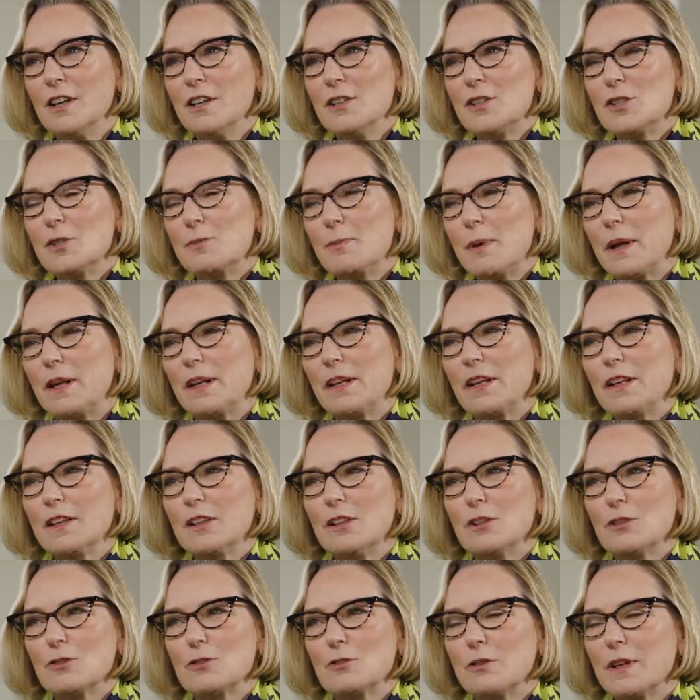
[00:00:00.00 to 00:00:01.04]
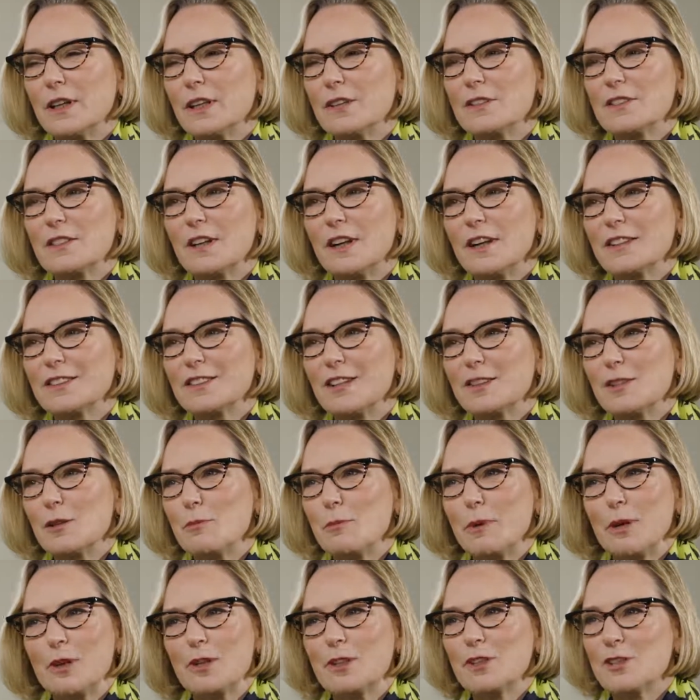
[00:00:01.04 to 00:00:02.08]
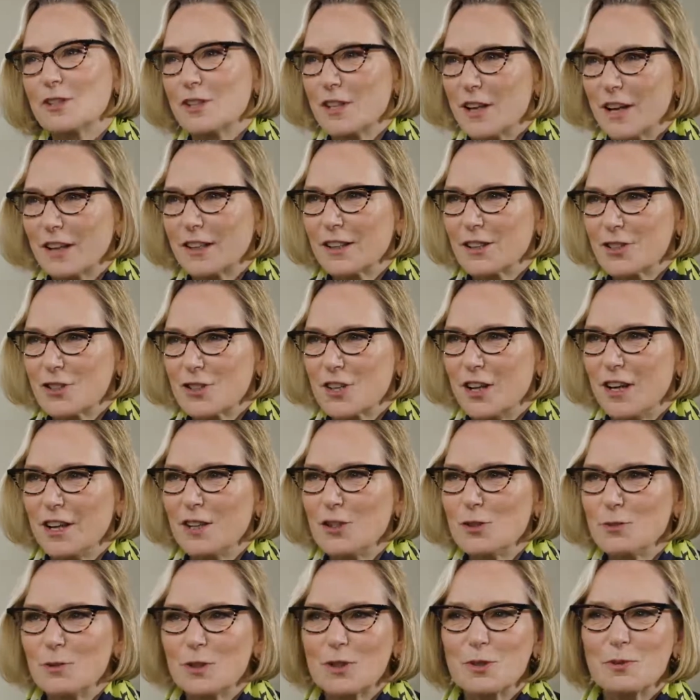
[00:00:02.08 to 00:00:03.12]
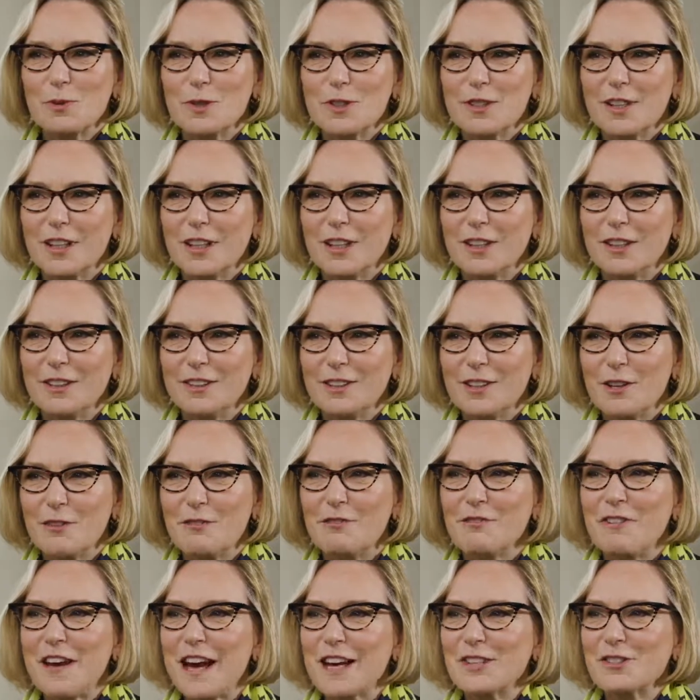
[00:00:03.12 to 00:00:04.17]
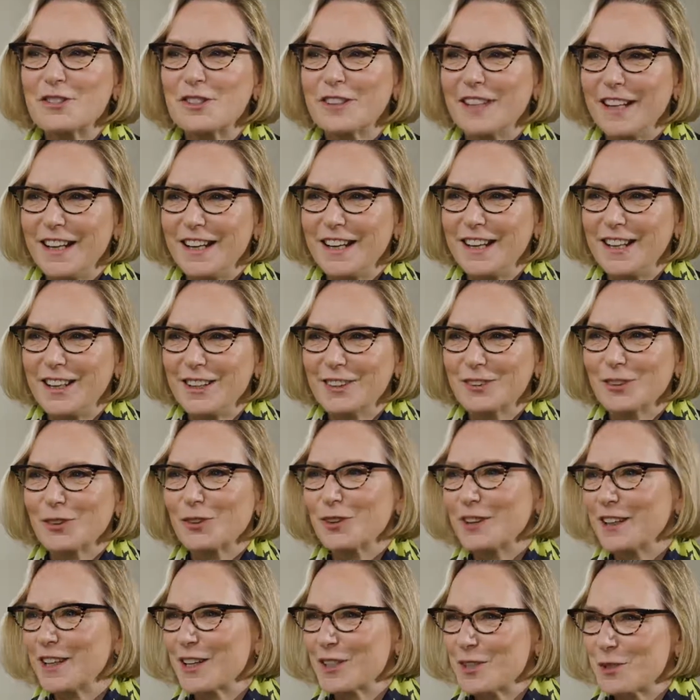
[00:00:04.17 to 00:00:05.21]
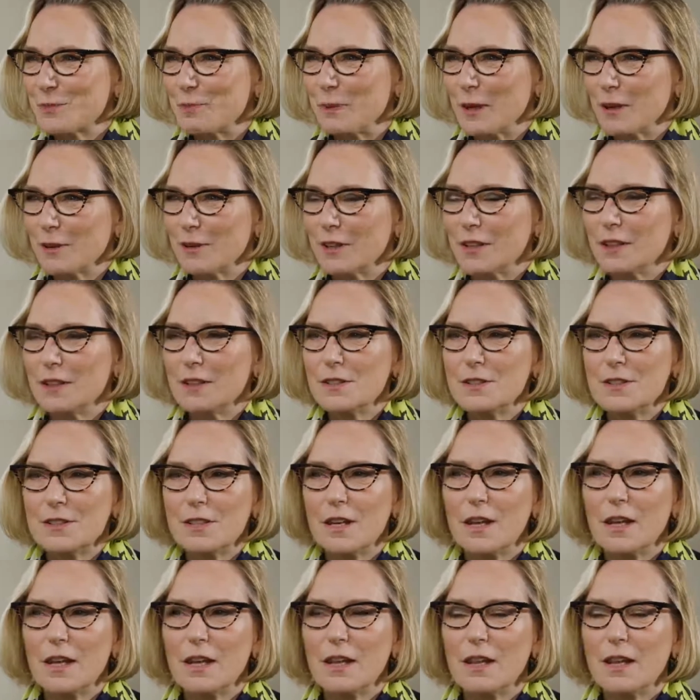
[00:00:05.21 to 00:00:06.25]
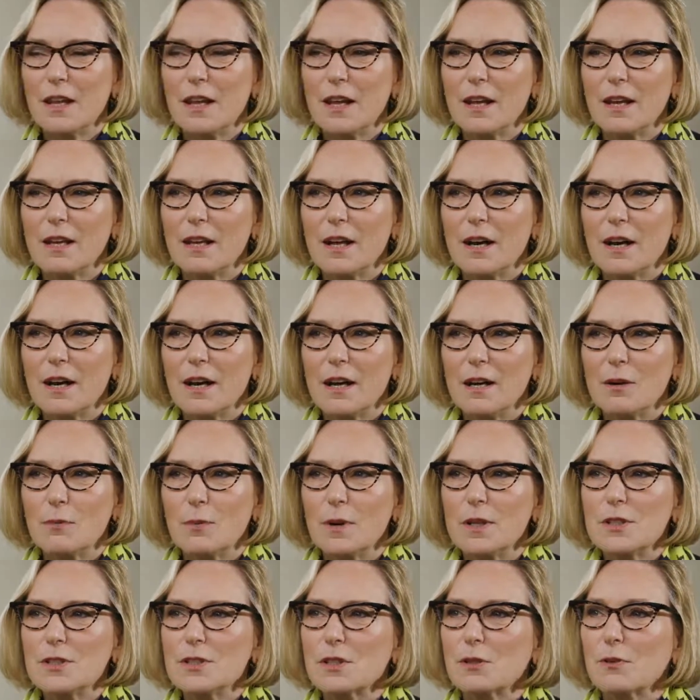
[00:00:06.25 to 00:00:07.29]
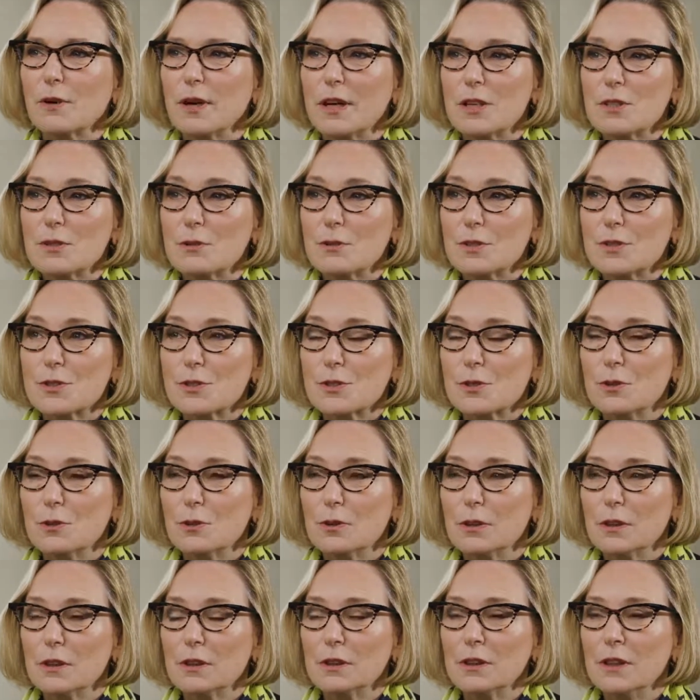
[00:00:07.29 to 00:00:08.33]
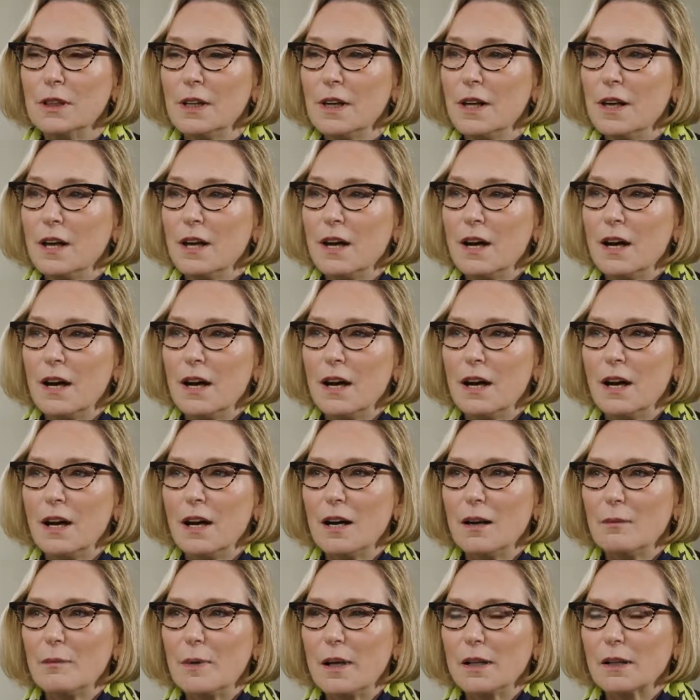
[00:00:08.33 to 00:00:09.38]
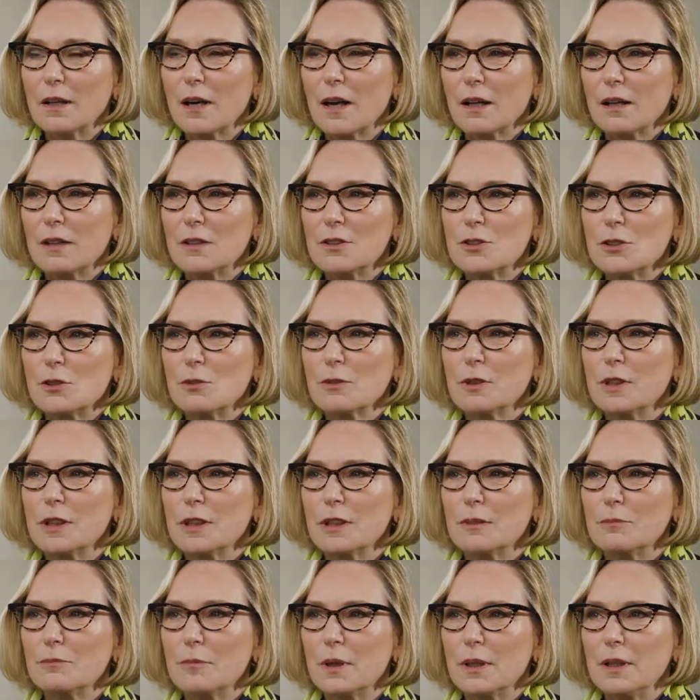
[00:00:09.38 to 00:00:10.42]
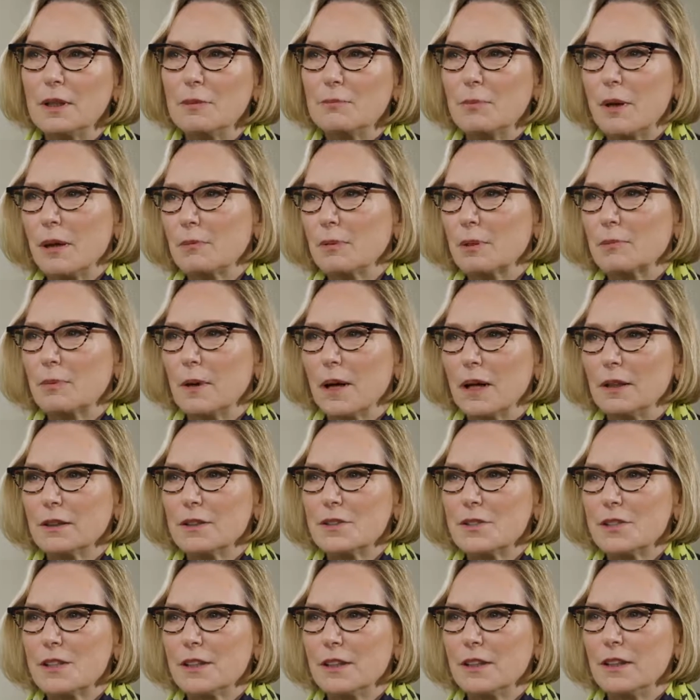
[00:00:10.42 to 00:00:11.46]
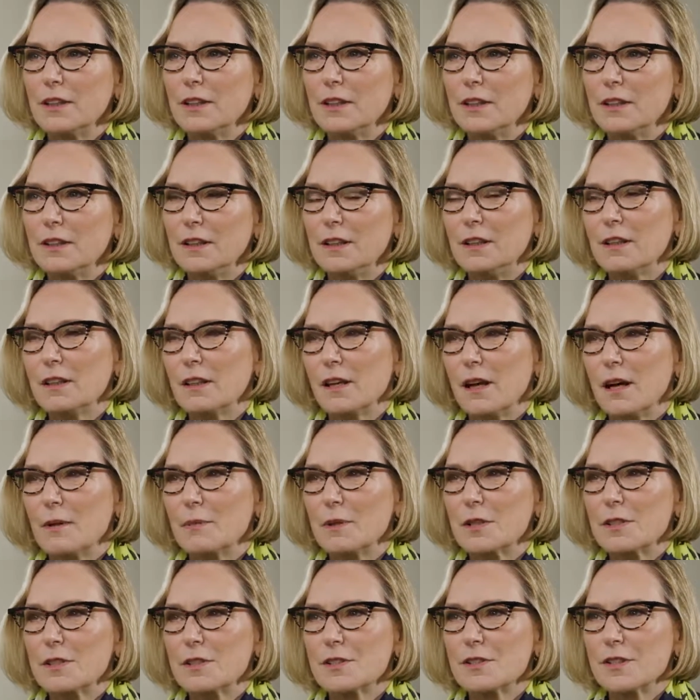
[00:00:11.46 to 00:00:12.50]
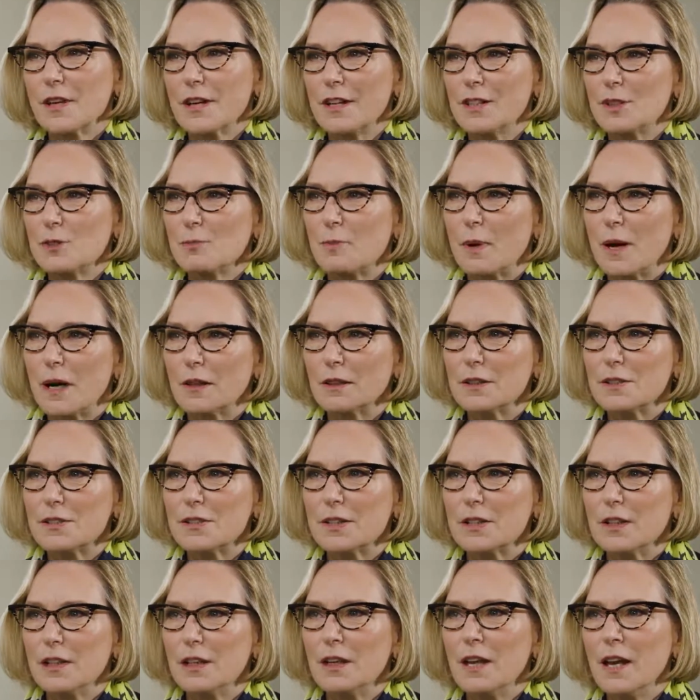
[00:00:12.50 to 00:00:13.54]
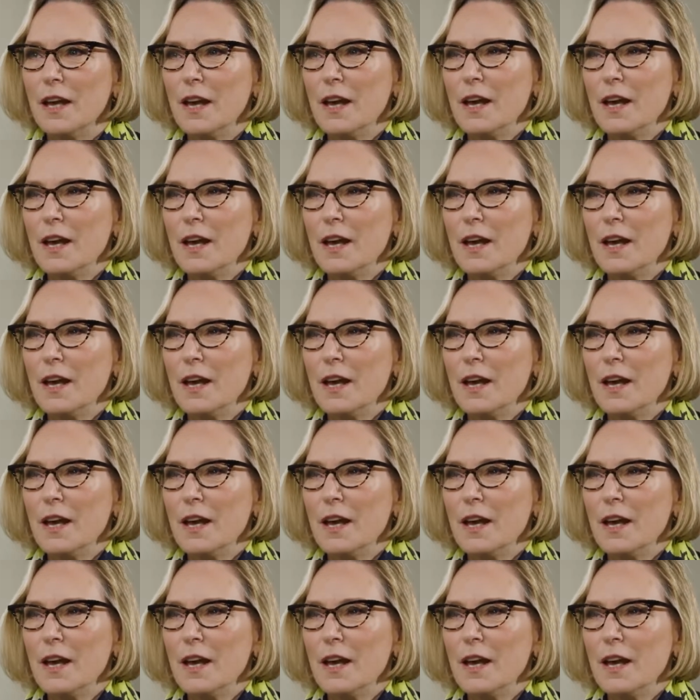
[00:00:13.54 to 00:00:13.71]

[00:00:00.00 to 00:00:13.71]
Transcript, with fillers: spending a year trading stocks on the American Stock Exchange, which was a, a fascinating learning experience, and then I went to graduate school um, and got a degree in, in public policy, in economics and science policy.